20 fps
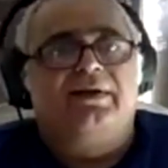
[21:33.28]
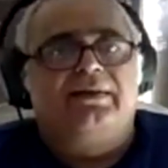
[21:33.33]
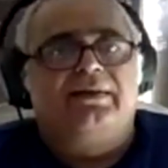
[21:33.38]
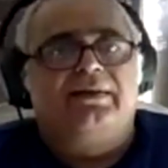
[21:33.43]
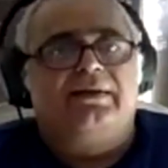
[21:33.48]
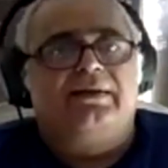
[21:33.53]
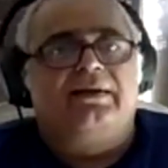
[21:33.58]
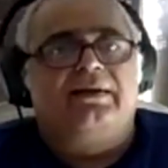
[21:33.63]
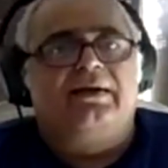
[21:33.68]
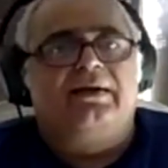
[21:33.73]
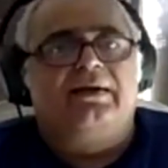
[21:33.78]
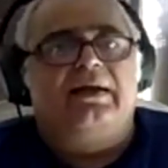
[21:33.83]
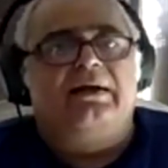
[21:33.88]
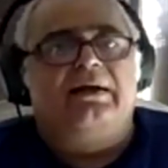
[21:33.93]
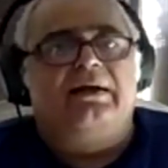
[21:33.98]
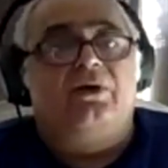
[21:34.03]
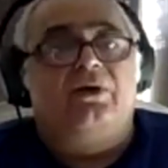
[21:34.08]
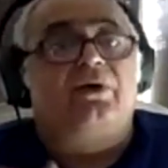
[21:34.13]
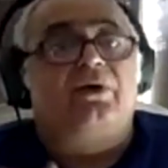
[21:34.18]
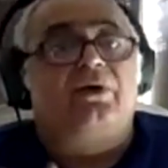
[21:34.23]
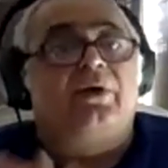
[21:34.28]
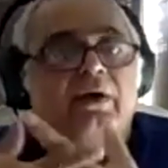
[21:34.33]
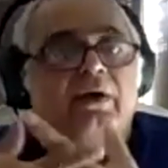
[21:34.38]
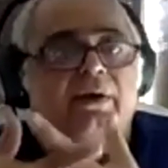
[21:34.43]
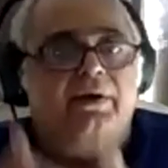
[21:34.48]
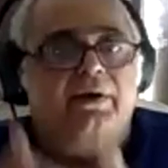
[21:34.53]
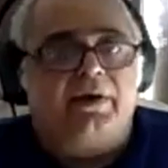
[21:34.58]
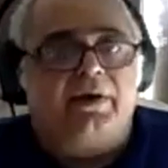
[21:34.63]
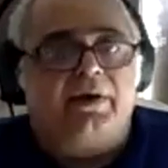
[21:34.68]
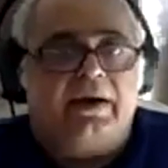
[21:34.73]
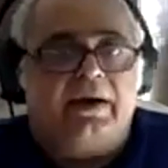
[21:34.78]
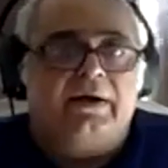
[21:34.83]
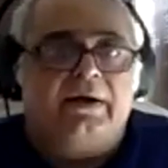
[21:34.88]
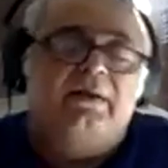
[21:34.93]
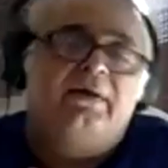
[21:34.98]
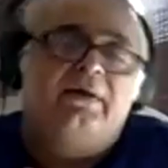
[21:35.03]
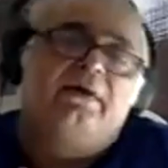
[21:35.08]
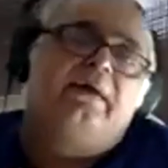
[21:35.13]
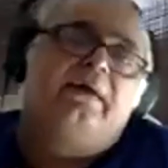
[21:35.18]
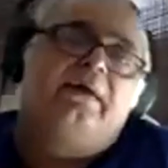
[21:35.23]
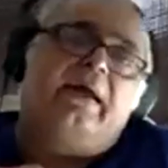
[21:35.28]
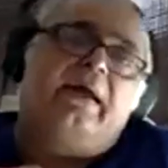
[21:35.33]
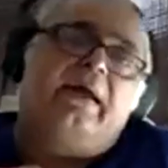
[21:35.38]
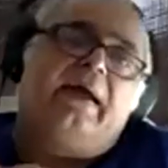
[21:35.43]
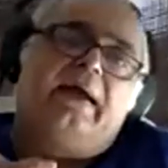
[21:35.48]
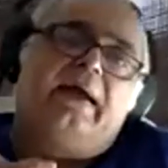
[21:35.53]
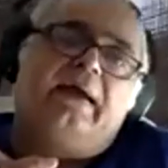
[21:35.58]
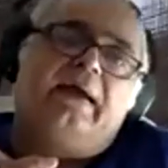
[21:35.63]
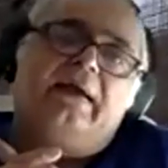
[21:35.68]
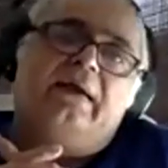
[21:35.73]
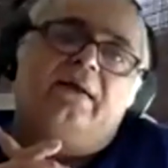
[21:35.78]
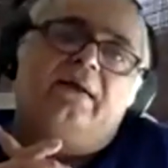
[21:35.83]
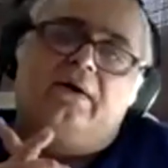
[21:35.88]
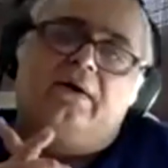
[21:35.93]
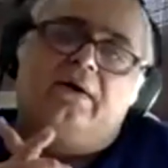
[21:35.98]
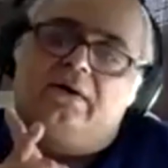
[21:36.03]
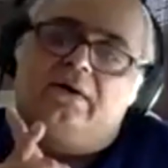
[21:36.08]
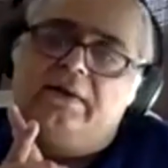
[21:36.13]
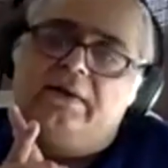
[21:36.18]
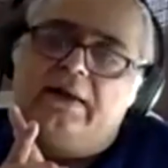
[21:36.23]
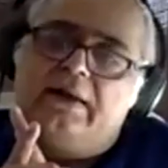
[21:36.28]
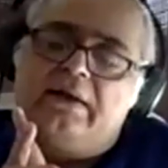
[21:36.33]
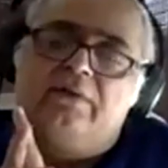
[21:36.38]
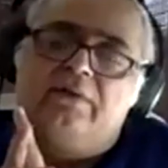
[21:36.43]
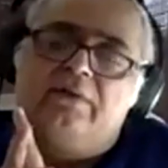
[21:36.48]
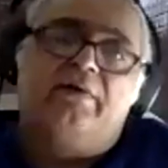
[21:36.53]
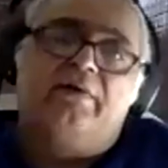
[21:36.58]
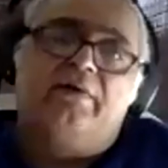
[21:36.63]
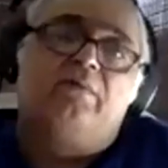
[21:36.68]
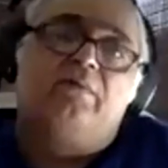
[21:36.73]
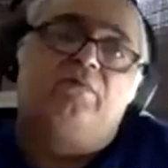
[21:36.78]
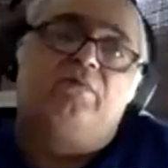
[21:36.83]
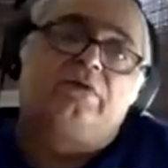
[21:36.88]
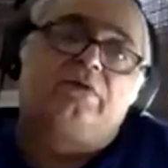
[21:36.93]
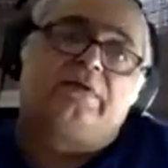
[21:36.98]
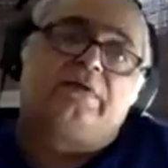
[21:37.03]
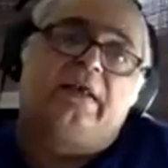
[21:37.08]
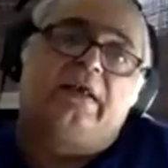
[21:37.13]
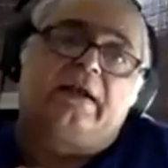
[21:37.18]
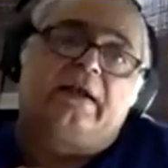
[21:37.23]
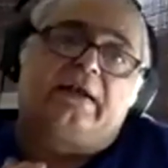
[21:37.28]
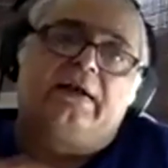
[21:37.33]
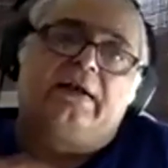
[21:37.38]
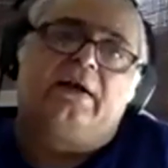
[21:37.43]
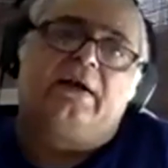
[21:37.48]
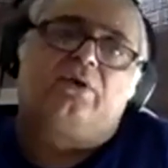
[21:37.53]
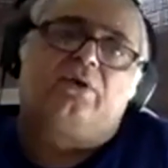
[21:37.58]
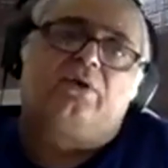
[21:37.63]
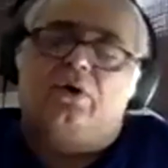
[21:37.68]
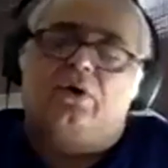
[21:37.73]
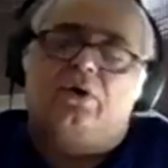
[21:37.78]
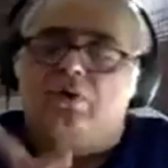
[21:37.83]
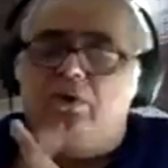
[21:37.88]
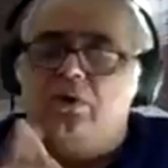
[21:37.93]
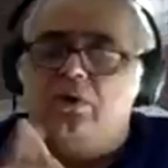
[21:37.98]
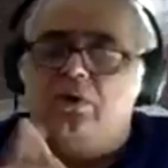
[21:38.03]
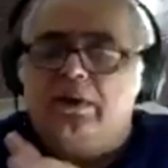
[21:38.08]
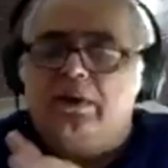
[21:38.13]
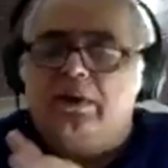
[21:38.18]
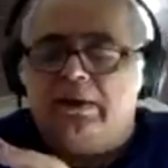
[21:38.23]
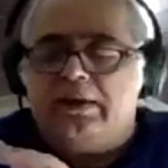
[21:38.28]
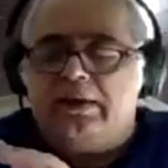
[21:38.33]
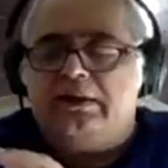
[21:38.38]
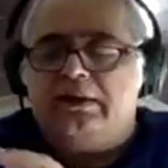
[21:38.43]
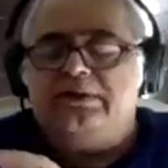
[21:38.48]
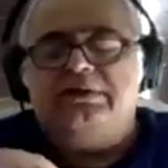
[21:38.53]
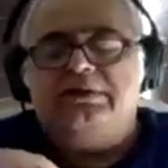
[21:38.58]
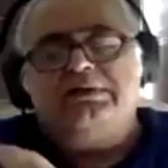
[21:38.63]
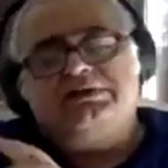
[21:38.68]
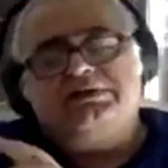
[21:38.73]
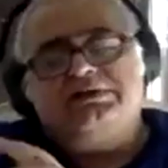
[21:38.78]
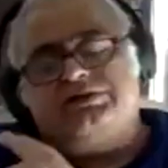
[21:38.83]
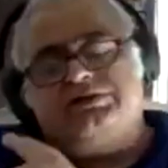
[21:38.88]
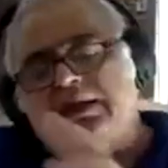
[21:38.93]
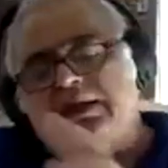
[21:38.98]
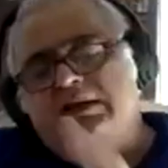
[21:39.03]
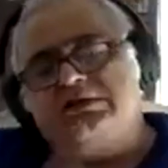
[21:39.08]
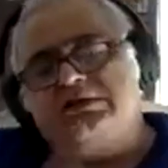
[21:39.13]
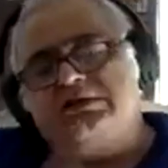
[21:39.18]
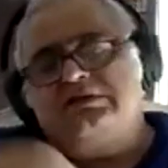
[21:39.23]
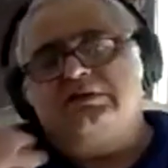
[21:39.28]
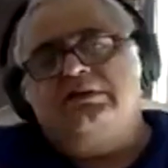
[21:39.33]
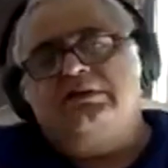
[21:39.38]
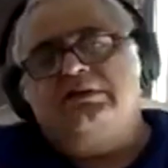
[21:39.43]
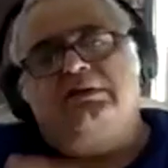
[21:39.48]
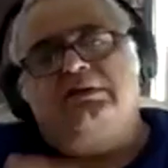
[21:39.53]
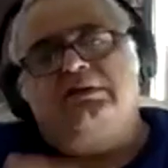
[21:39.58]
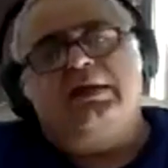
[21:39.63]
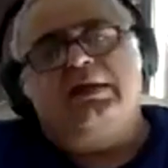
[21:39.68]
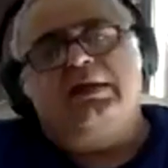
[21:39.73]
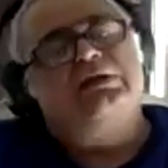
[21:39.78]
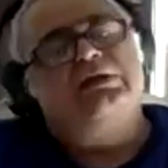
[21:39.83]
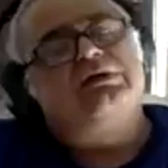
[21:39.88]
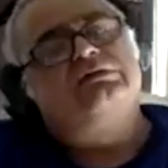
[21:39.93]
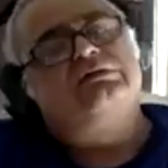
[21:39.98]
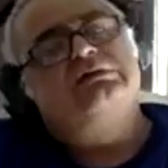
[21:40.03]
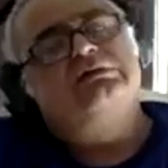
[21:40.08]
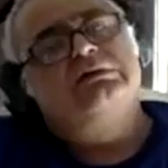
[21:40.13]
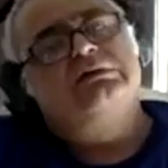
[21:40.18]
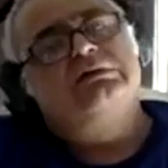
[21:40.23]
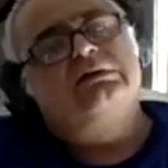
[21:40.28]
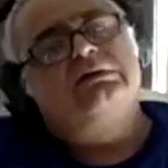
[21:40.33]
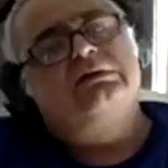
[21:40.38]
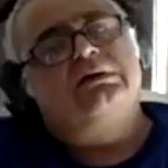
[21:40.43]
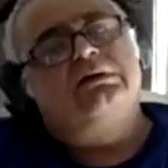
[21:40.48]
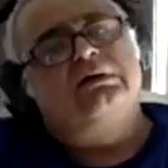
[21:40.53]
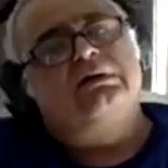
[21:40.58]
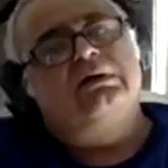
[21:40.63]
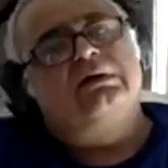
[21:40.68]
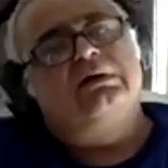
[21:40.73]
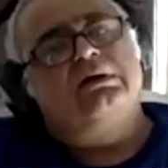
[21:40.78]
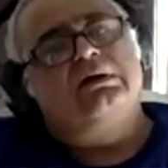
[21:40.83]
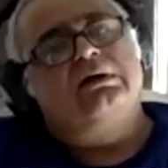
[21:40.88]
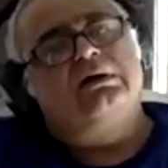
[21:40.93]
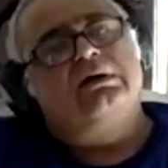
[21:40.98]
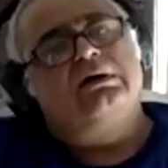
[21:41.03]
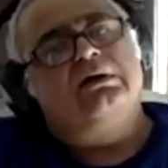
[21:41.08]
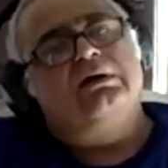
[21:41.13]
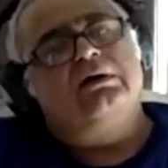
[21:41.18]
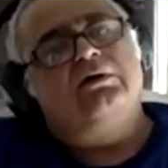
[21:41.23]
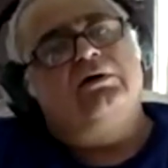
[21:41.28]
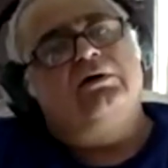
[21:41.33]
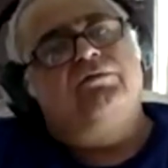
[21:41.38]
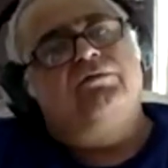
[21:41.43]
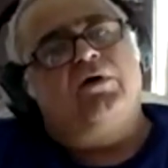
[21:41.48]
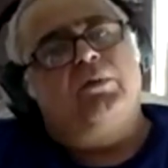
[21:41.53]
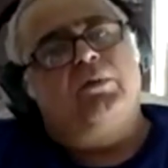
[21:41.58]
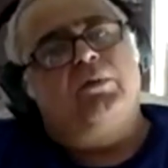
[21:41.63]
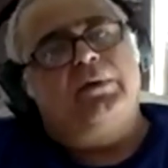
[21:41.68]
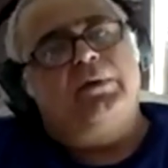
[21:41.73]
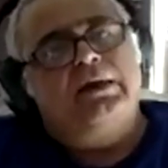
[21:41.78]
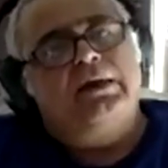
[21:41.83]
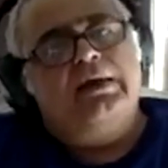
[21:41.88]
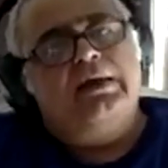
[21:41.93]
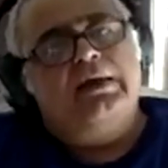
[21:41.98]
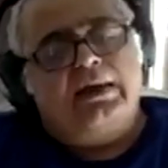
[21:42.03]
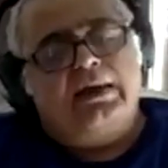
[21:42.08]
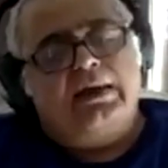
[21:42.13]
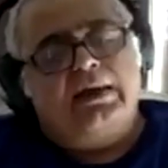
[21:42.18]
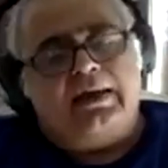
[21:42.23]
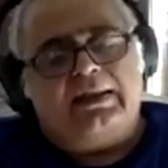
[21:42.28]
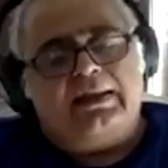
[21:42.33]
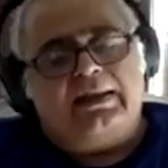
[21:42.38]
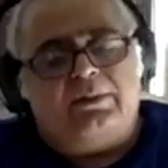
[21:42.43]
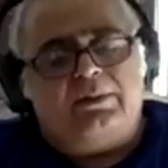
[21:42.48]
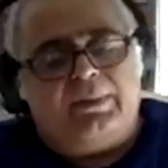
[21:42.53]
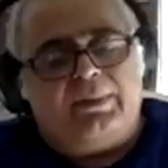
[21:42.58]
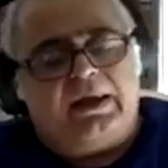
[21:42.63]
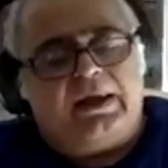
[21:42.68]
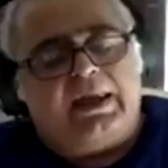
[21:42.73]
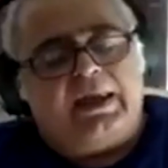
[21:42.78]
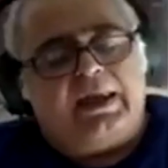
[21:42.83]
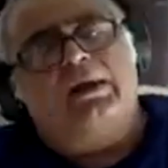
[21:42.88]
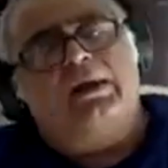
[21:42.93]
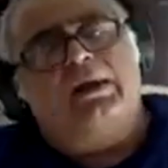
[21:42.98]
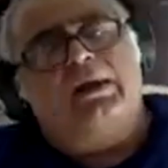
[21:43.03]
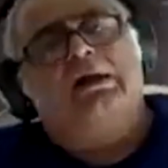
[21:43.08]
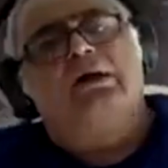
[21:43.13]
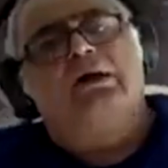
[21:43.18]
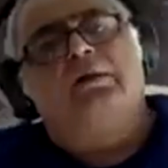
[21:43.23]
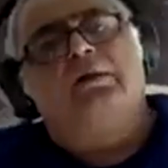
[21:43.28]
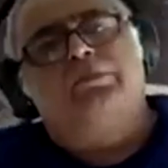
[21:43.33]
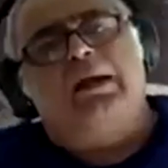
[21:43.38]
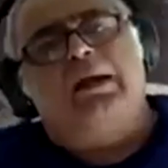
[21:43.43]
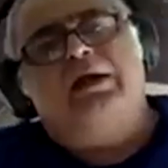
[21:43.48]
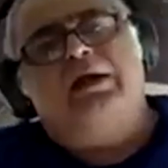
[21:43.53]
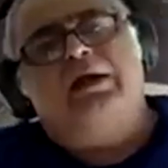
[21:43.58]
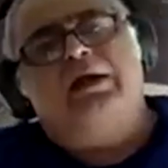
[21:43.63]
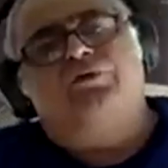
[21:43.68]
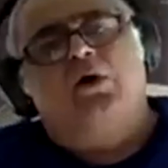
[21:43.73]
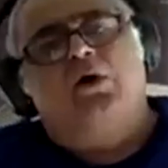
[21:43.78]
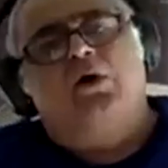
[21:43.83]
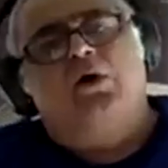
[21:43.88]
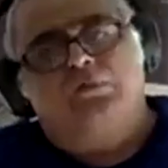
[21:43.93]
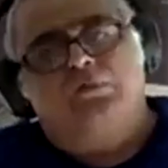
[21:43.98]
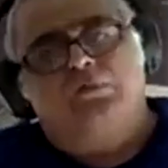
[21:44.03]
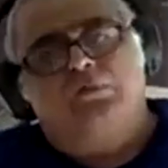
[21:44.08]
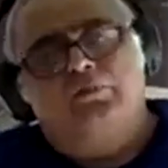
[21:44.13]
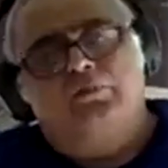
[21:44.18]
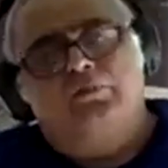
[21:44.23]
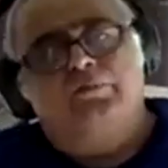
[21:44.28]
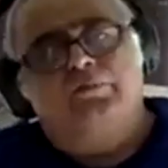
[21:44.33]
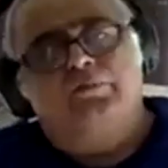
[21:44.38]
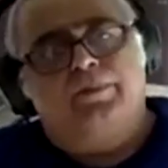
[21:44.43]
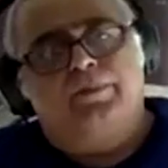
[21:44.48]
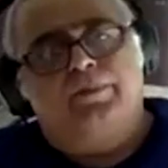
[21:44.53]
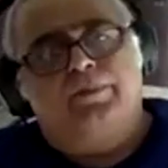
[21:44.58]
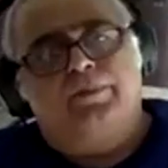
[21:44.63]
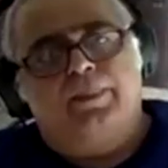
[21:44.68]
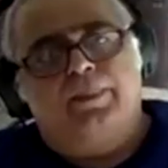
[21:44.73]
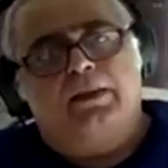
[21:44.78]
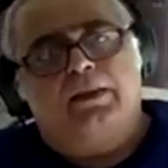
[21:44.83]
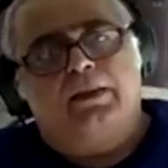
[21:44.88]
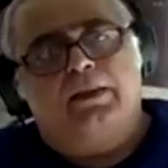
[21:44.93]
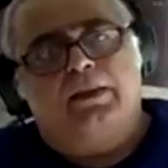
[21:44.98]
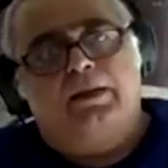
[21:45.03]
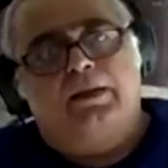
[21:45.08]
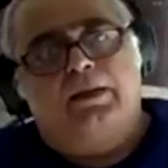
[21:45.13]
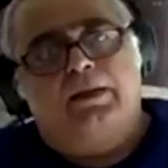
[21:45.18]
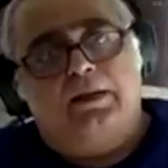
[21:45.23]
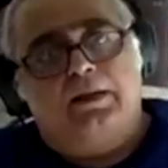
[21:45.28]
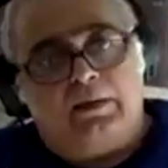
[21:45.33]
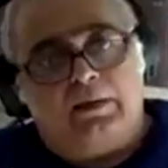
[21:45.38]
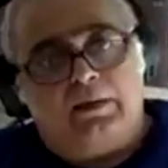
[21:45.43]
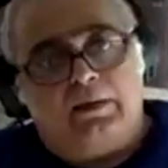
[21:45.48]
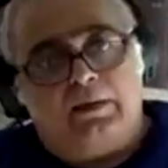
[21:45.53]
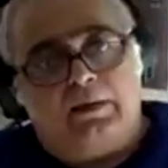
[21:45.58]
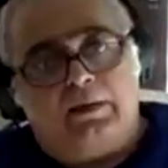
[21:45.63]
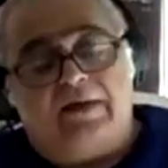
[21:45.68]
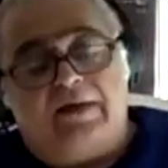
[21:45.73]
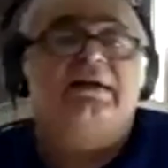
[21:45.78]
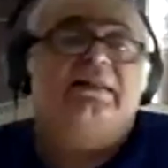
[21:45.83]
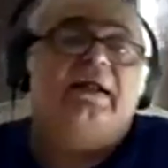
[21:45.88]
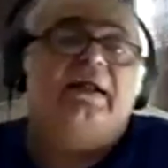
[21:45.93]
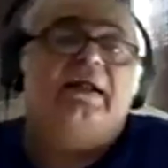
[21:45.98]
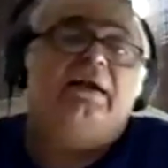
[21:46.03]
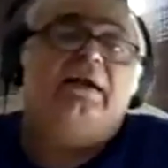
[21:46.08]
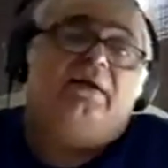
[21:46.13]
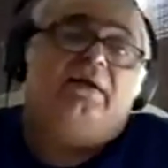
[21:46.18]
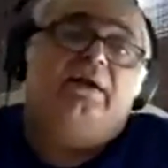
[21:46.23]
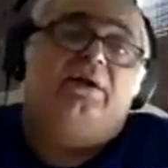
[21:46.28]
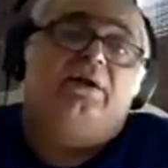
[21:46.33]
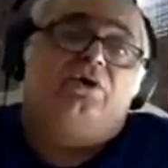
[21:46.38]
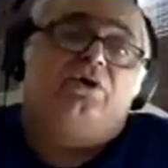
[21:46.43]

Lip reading: and I had not really retired, and that the film was selected at Toronto, it just changed things for me. And that became like a platform. Having said that, it took,